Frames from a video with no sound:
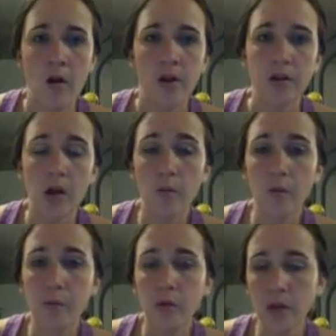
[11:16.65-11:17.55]
So
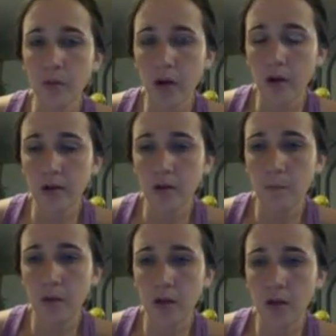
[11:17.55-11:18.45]
reporting the progress to the
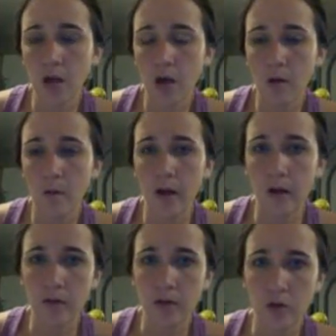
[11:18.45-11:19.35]
PTO
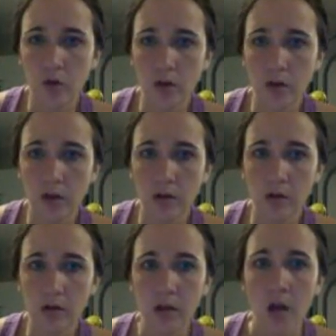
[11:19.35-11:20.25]
and the district
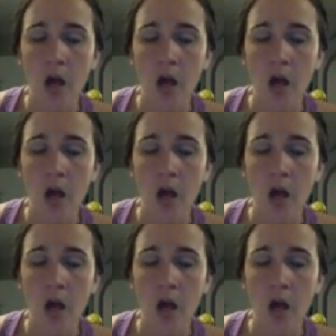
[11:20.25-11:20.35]
leaders,